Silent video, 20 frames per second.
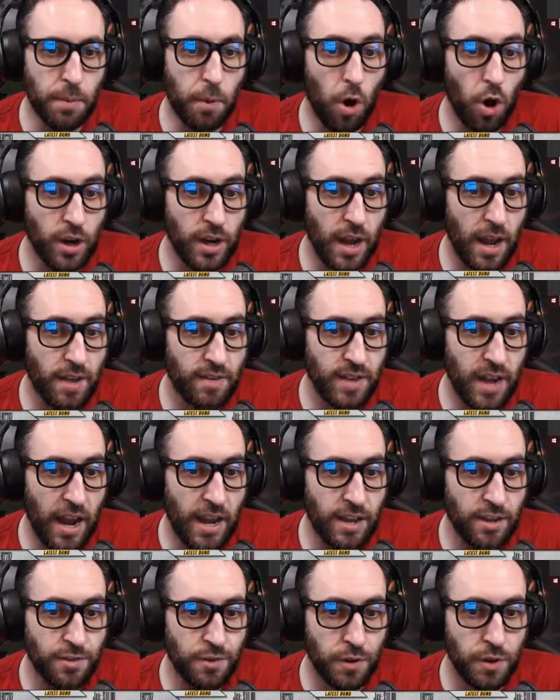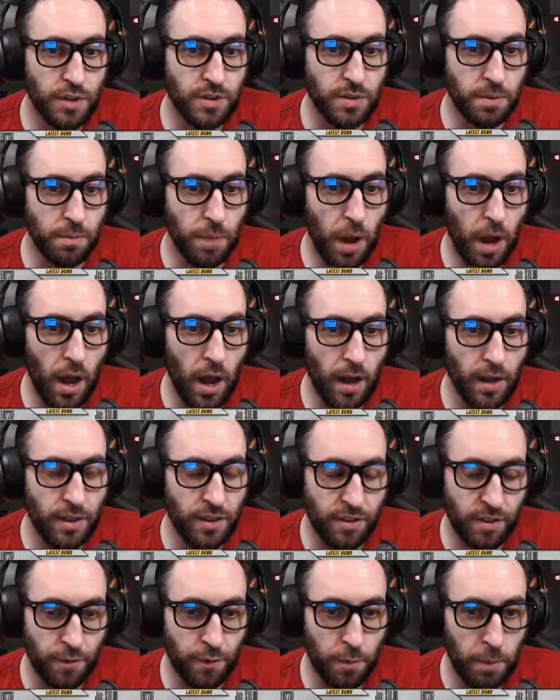Archive guys for this
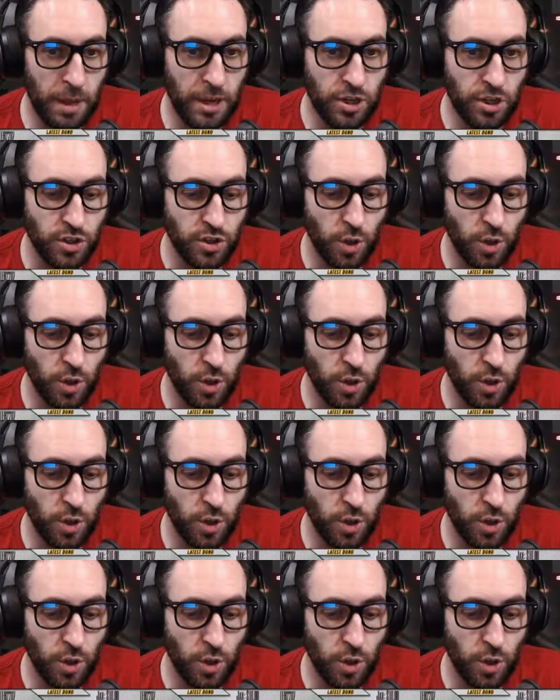information.